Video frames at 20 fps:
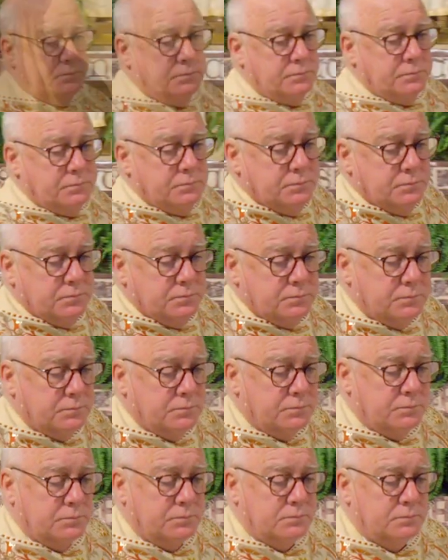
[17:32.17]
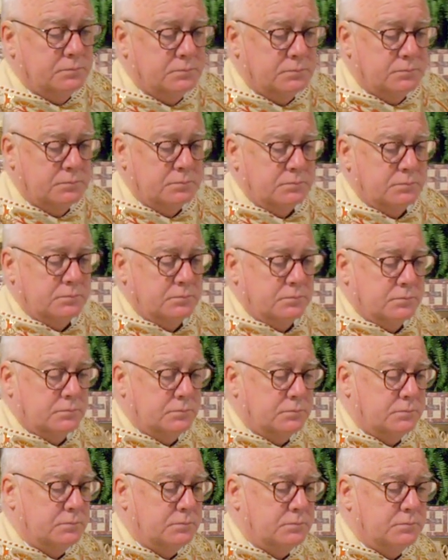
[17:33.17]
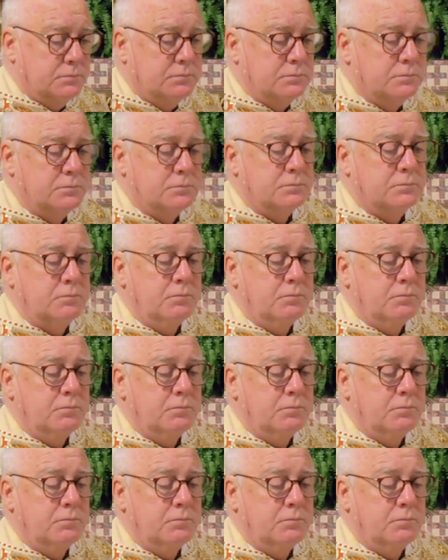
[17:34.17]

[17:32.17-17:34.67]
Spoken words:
Nothing is said.